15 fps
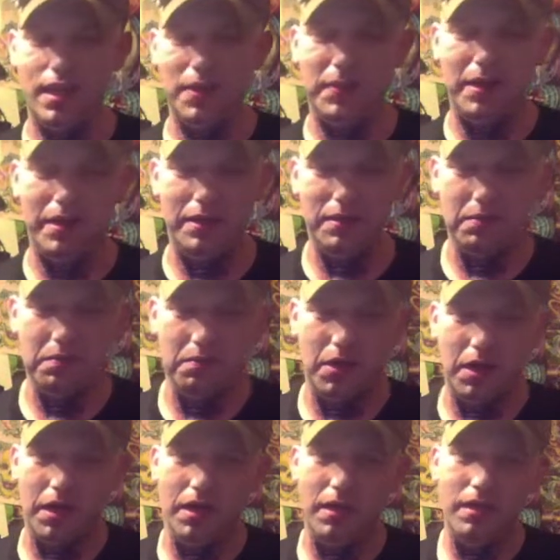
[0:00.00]
I mean,
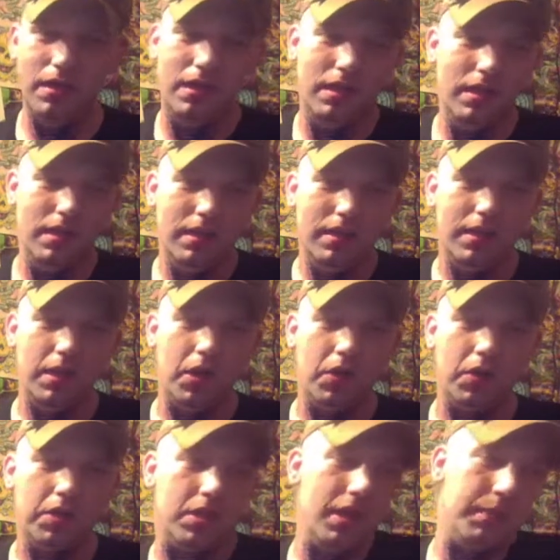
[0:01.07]
but you know,
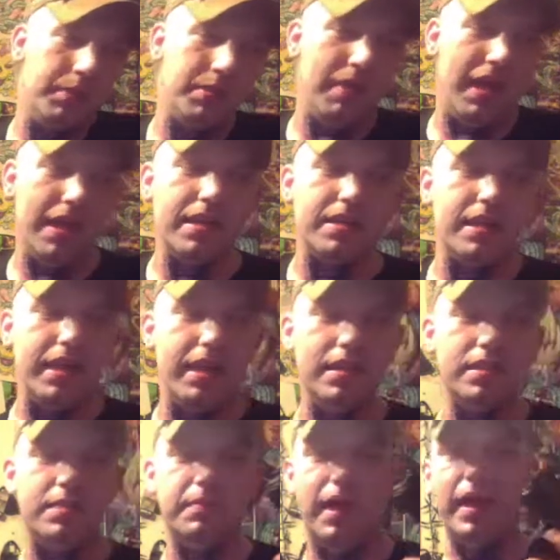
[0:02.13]
clips,
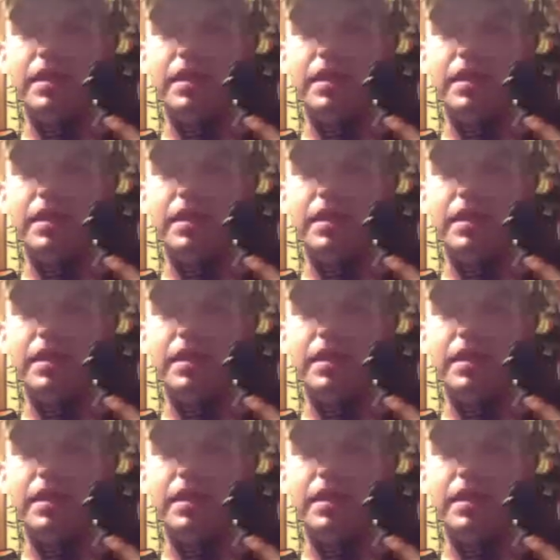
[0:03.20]
magazines